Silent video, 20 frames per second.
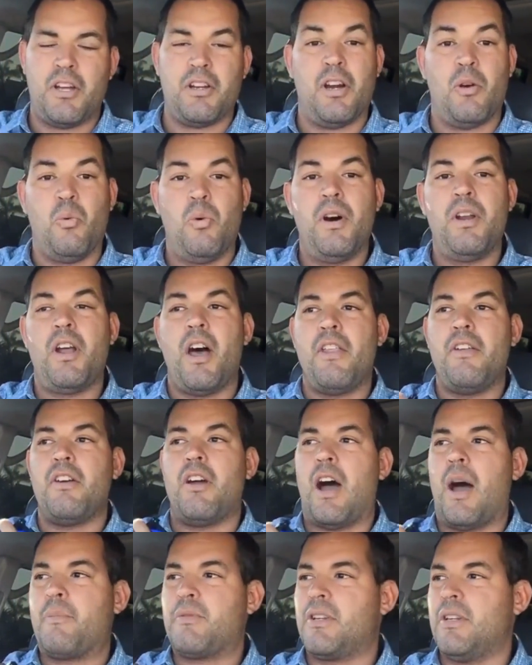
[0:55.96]
One other
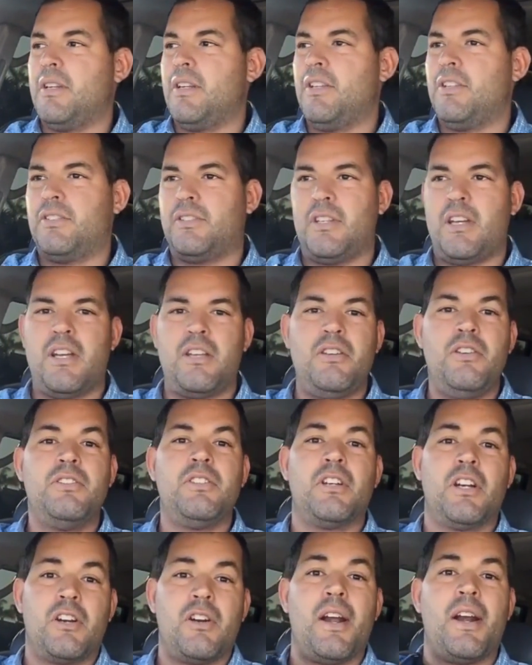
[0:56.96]
option is
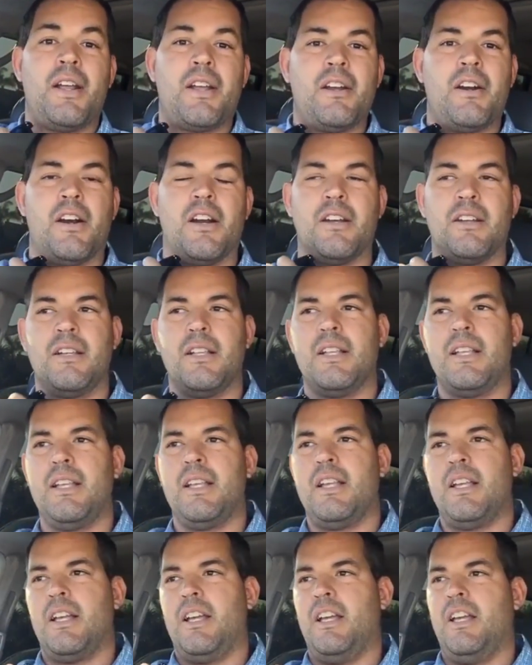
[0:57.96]
using a credit card.
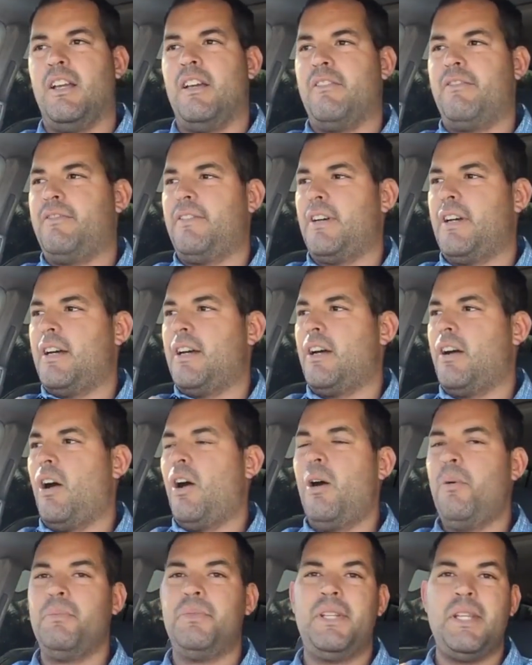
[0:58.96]
If
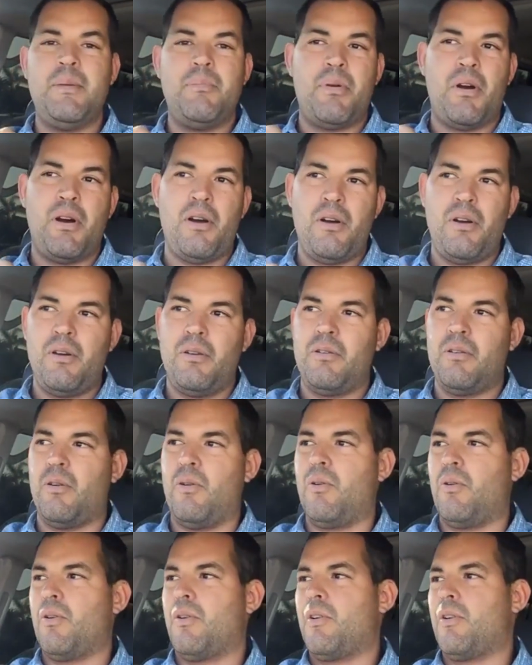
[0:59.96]
Home Depot
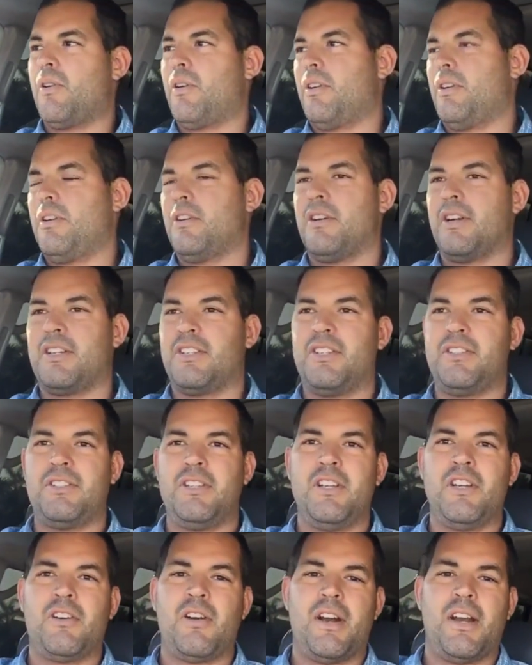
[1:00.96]
or your
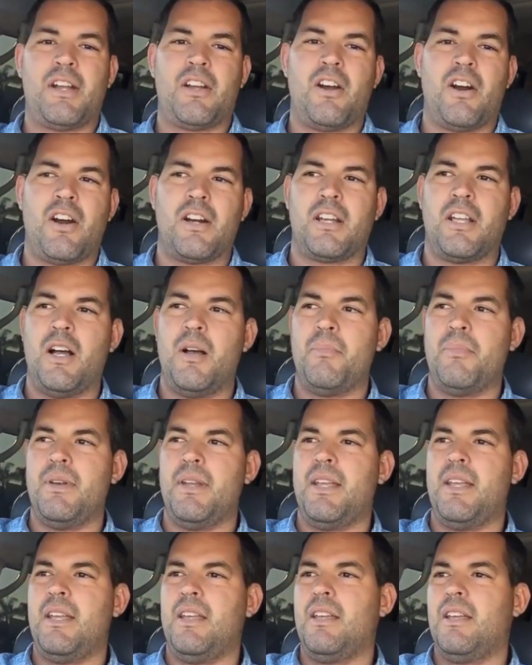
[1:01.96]
existing credit card
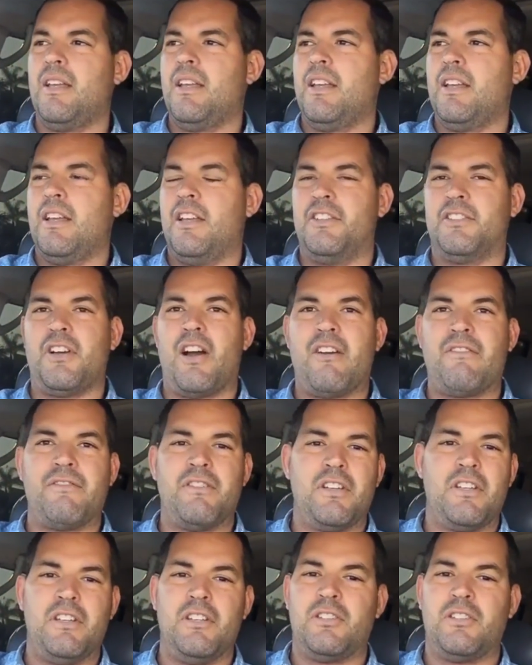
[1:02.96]
company is offering you